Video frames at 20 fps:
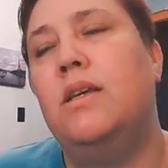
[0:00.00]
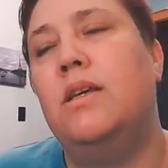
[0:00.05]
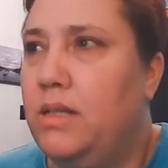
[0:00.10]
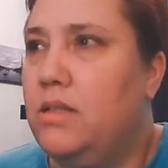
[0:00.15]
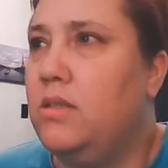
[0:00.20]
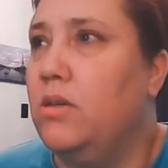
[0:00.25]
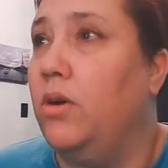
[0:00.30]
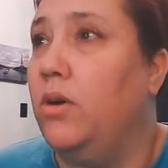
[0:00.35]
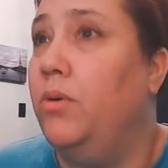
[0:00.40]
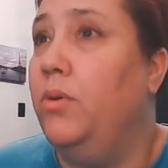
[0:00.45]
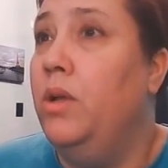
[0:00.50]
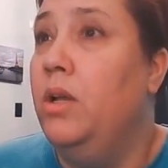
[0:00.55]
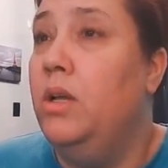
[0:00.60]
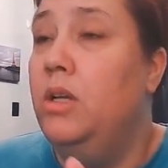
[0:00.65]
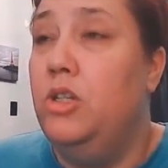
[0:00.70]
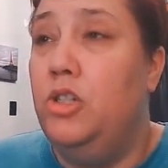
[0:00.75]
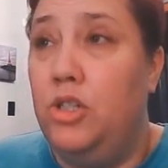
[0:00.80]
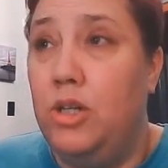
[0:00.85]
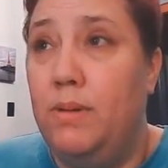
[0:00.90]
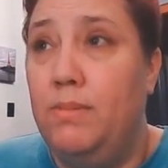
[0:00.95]
So
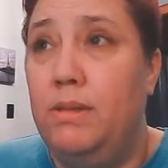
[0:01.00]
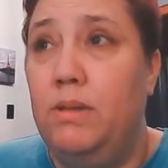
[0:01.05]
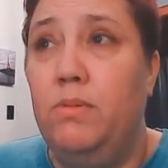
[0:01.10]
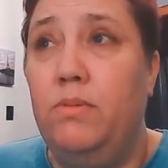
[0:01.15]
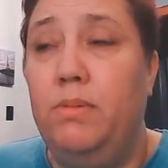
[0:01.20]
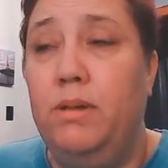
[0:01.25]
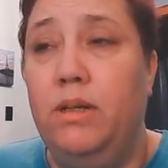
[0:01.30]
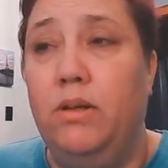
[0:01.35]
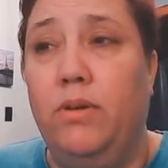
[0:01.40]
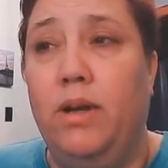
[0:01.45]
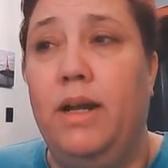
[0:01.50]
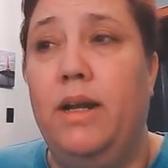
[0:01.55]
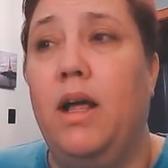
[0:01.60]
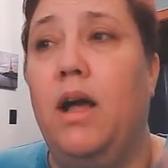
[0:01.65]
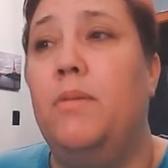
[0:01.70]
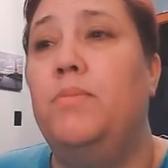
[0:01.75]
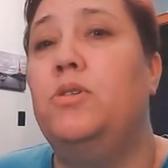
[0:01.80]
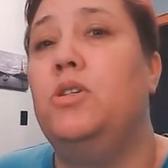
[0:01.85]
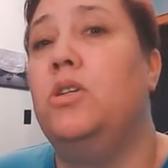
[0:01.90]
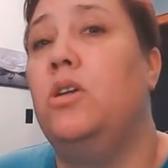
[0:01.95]
Gemsy would be a great
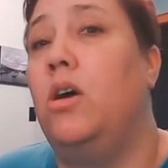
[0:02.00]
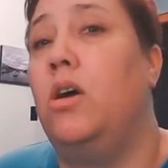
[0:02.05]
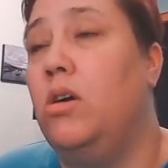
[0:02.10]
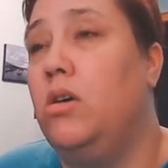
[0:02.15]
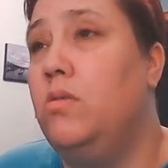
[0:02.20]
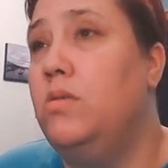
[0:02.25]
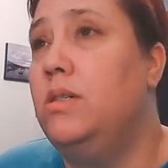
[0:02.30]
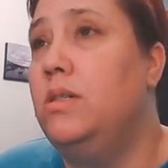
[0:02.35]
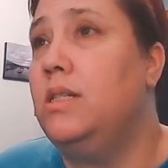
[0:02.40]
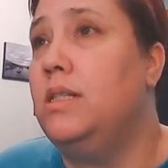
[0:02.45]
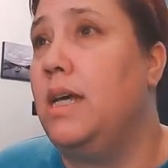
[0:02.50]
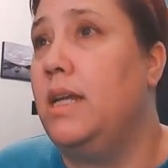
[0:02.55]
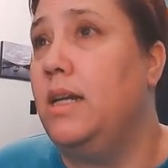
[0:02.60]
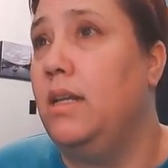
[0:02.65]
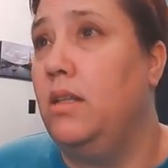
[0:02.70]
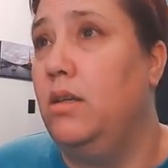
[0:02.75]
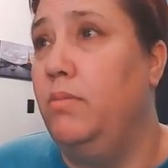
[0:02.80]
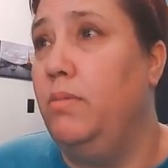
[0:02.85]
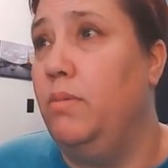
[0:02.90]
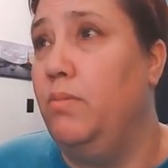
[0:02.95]
option. I'll go into that in a
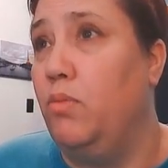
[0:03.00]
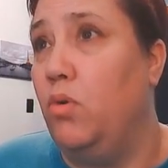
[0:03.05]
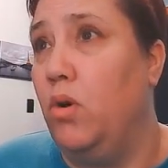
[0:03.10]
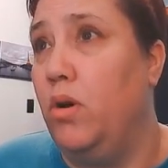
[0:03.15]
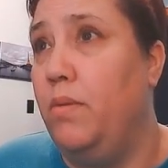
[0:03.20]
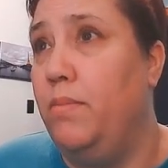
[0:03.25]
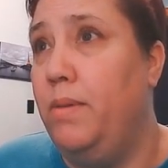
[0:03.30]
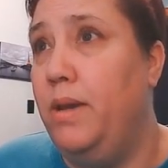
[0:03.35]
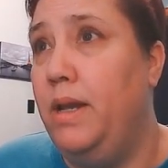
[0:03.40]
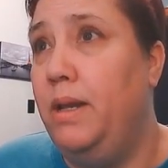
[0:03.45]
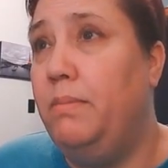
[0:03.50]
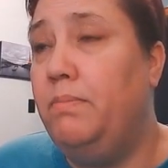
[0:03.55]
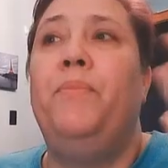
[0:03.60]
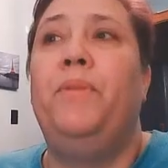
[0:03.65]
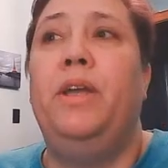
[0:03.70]
little bit more in a minute.